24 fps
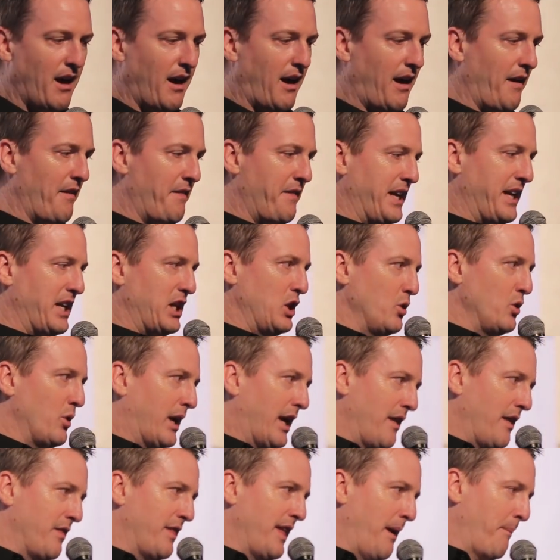uh, that you
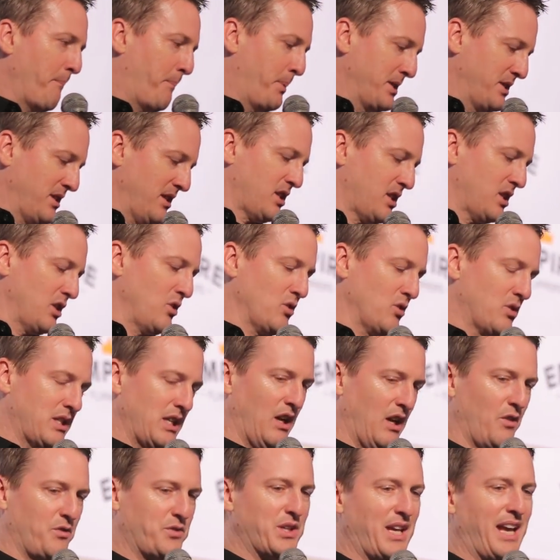can then position
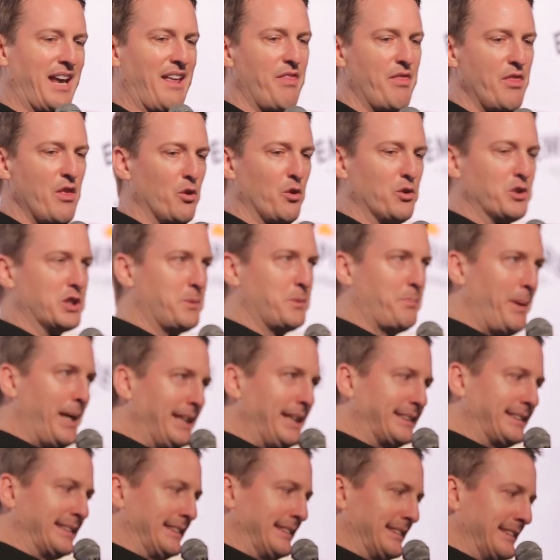yourselves in those
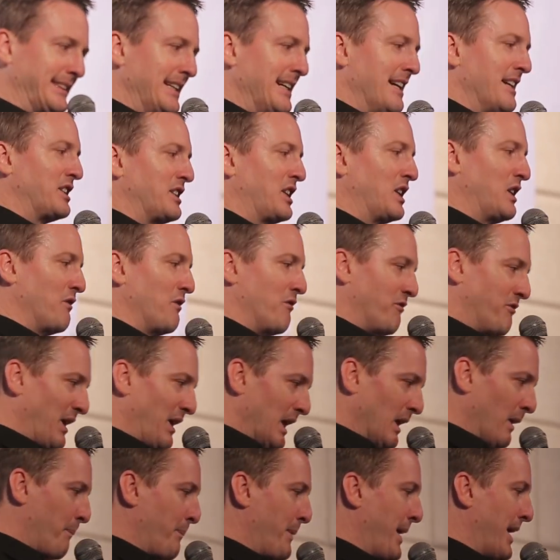spaces to
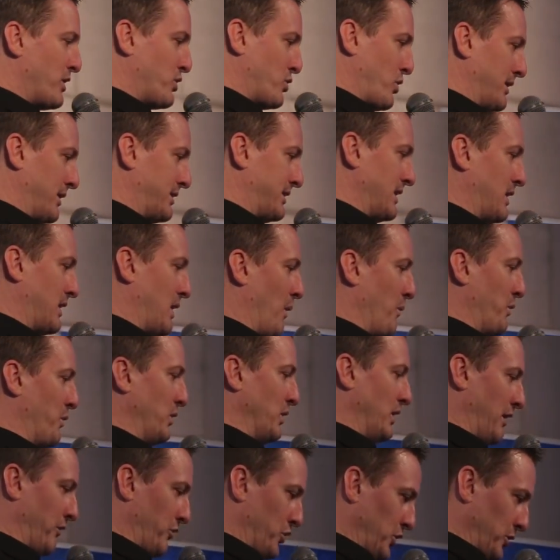develop that trust and
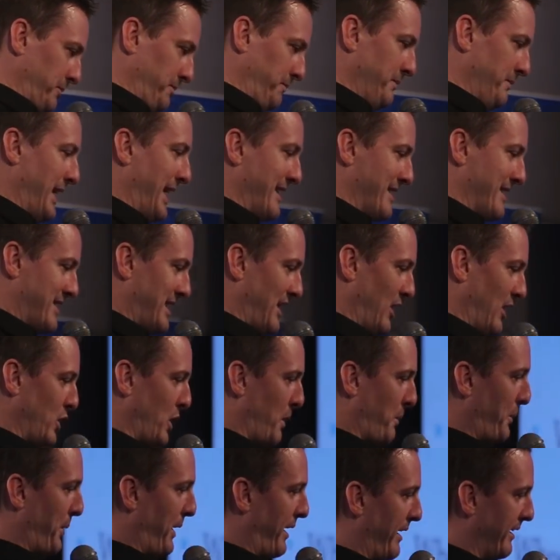comfort level and sell
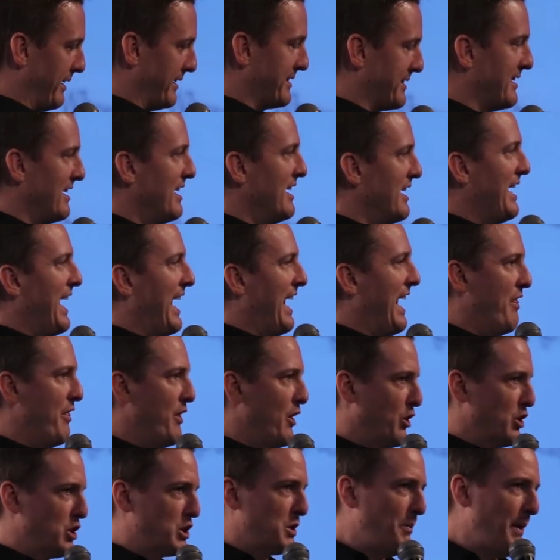your products in
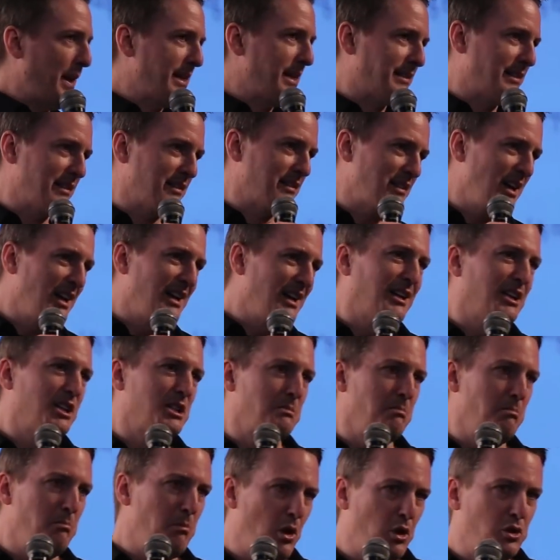those spaces,
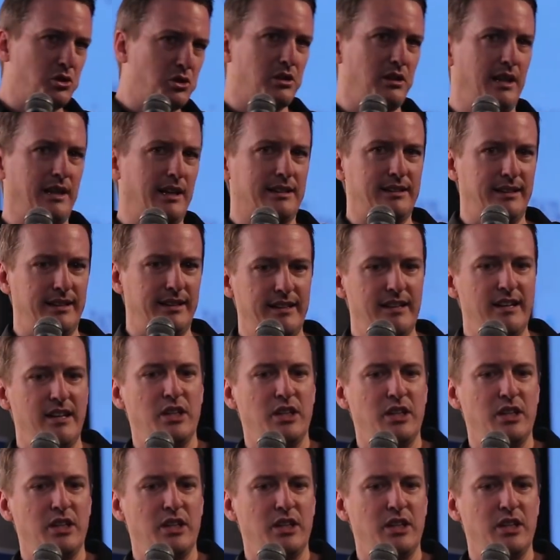because most likely